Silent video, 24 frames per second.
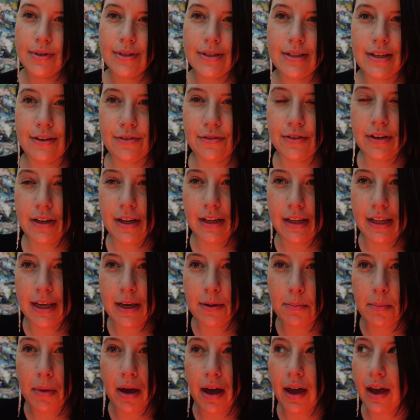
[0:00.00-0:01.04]
This is
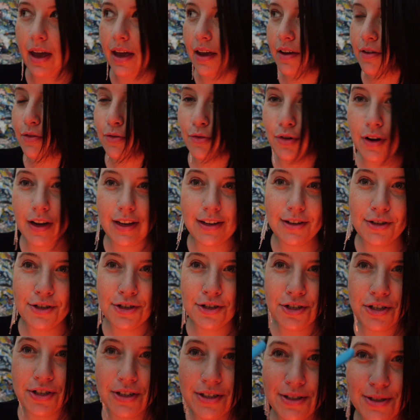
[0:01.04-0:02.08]
definitely my
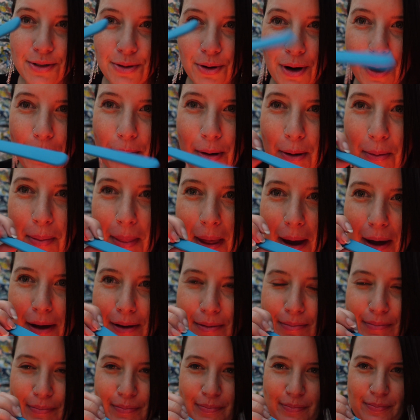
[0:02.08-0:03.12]
fridge. Sorry about
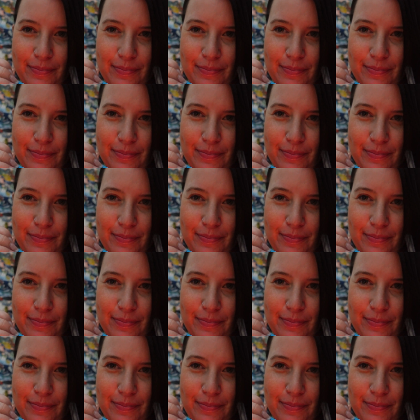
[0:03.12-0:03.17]
that.